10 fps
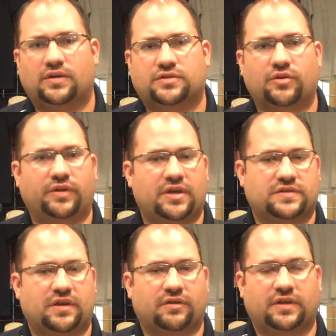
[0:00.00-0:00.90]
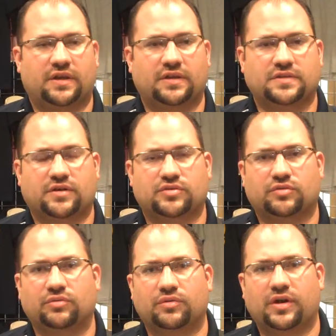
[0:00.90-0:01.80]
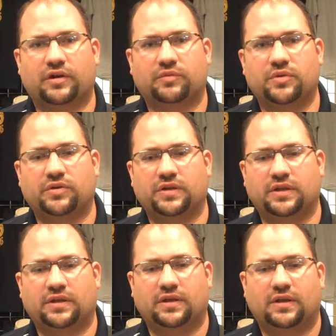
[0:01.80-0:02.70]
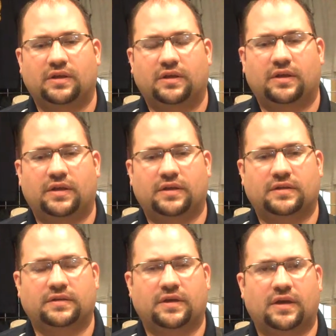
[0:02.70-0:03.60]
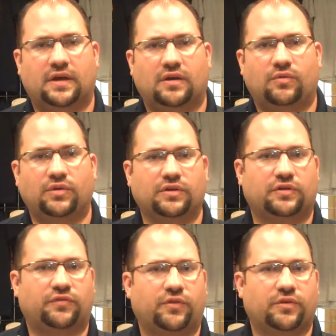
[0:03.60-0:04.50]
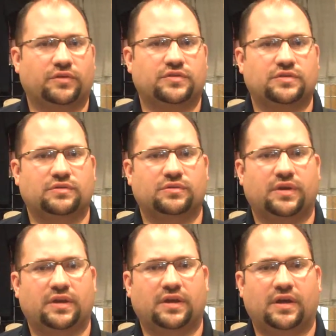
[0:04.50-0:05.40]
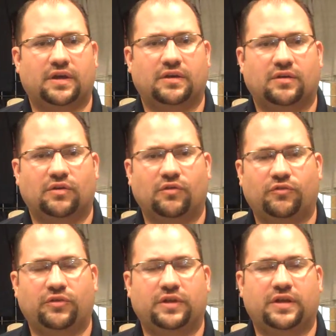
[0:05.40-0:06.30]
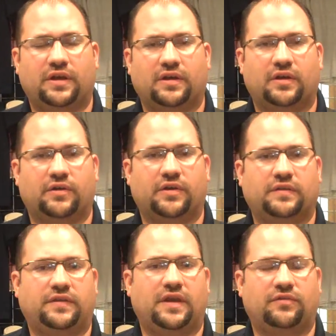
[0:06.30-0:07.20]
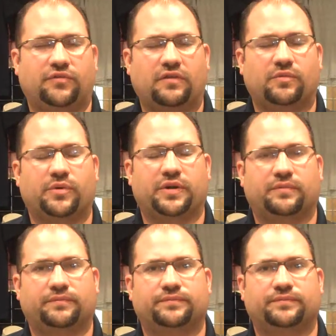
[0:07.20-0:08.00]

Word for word: showcase our kids, our school, and our community. And we look forward to, hopefully, a great day for everybody.